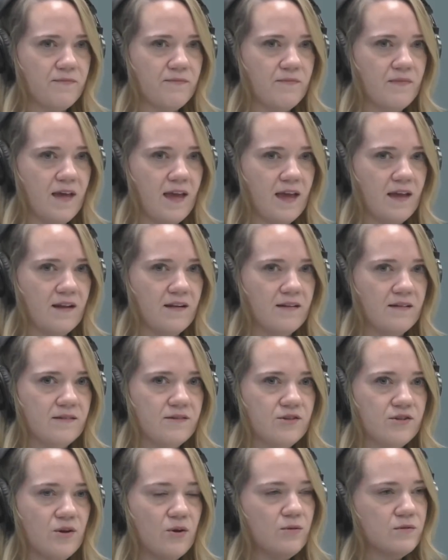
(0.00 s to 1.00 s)
and
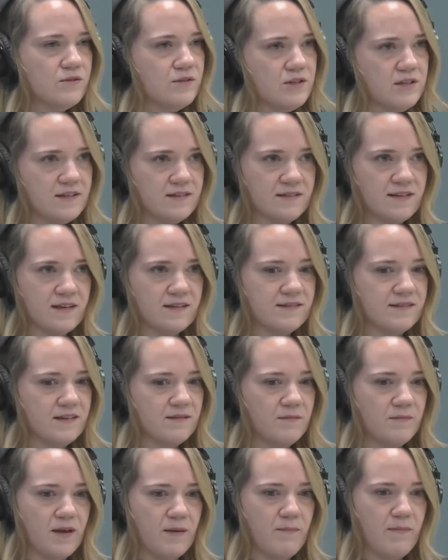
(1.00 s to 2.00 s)
shows Jesus
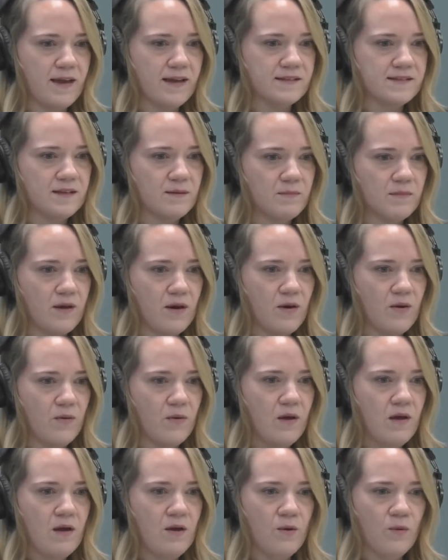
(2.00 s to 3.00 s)
and makes them go,